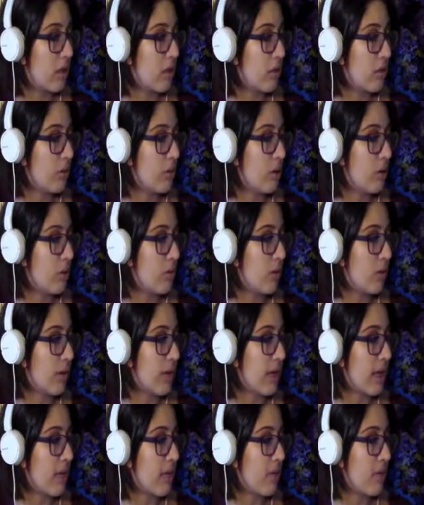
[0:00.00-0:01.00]
Oh no,
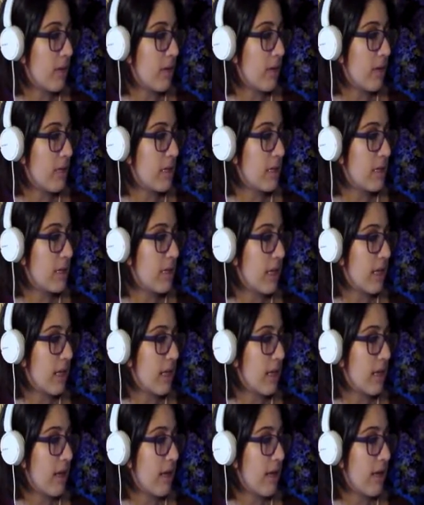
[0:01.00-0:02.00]
okay, you know what? I'm gonna
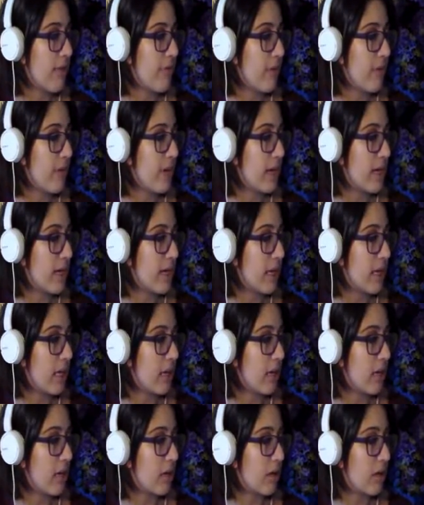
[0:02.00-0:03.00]
save it right
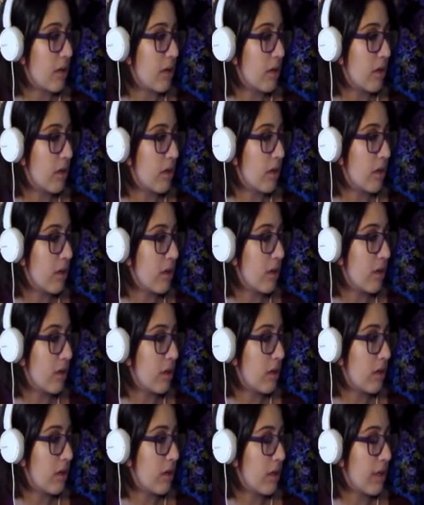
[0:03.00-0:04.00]
here.
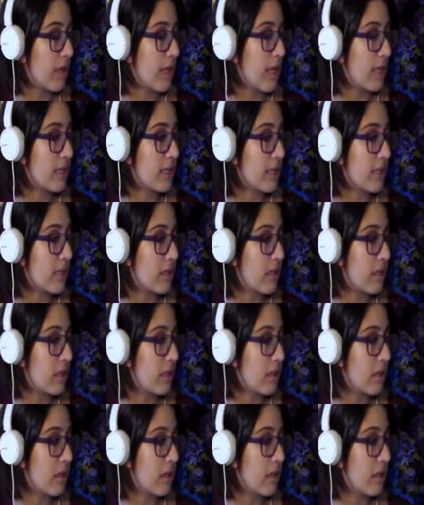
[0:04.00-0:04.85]
Yes.